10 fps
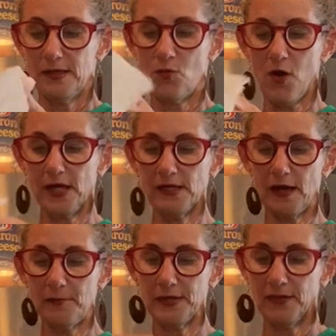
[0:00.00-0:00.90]
wadded
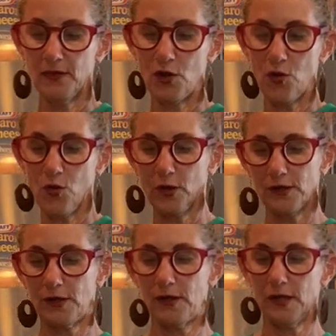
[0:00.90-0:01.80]
up in the
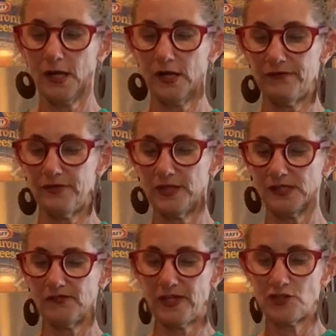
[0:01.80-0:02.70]
corner of
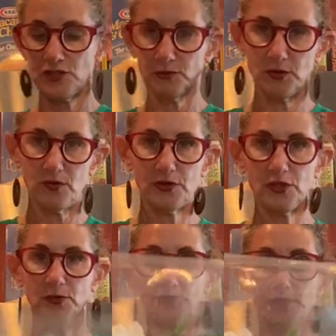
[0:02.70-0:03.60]
this vegetable
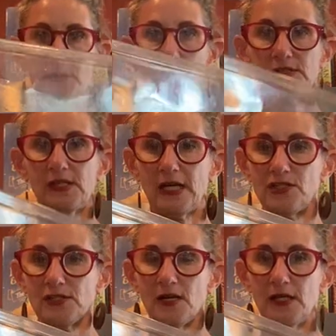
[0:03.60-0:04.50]
humidor. See, I
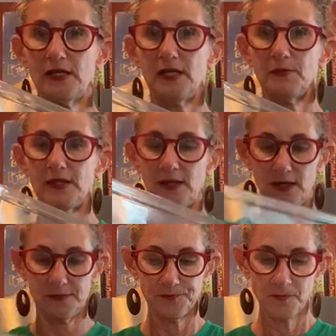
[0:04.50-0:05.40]
just kind of keep it
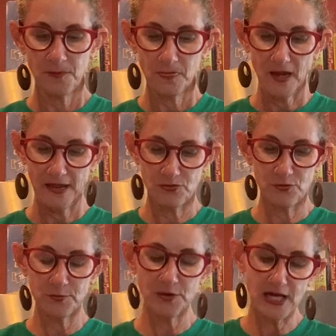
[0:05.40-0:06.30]
there. And through
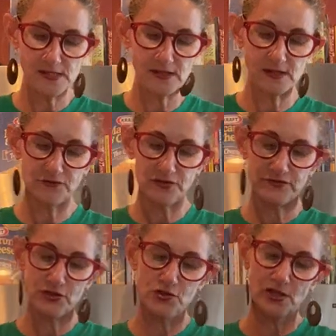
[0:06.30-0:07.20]
the process of
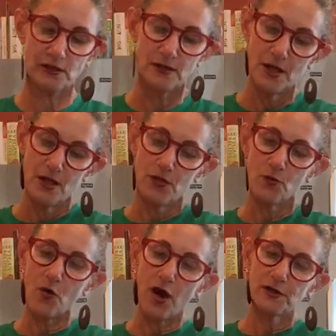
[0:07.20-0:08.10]
diffusion, the
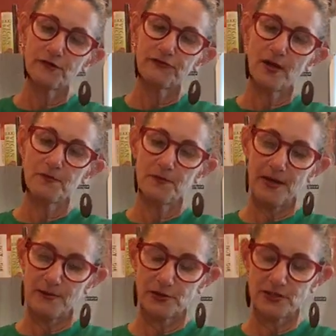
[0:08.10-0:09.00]
water from the
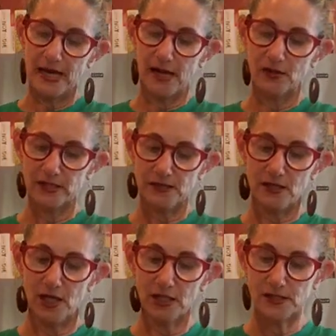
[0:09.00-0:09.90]
paper towel is
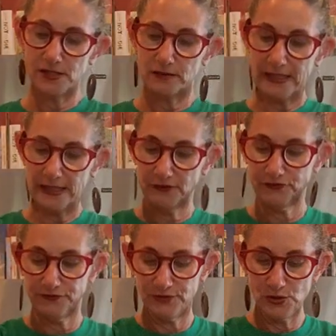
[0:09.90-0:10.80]
constantly
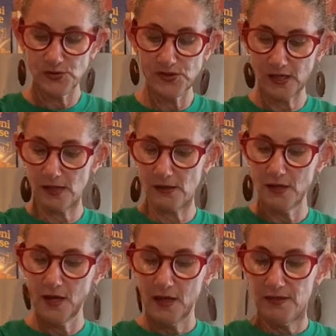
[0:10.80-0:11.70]

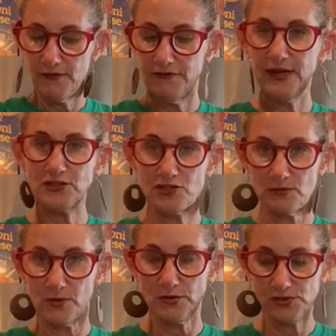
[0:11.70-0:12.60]
infusing the
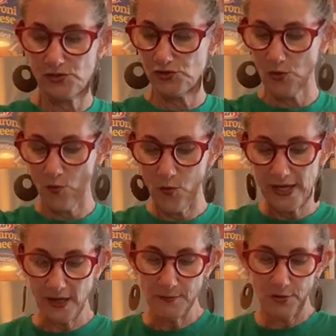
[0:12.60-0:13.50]
vegetables. So
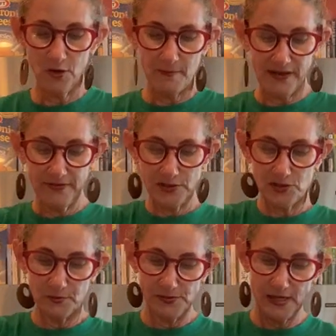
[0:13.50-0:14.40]
when I pull my
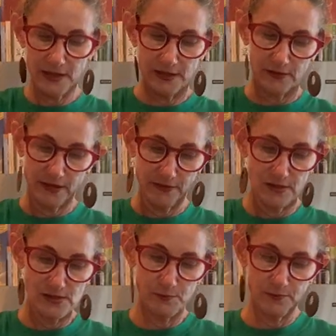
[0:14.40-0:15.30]
vegetables out of here, now this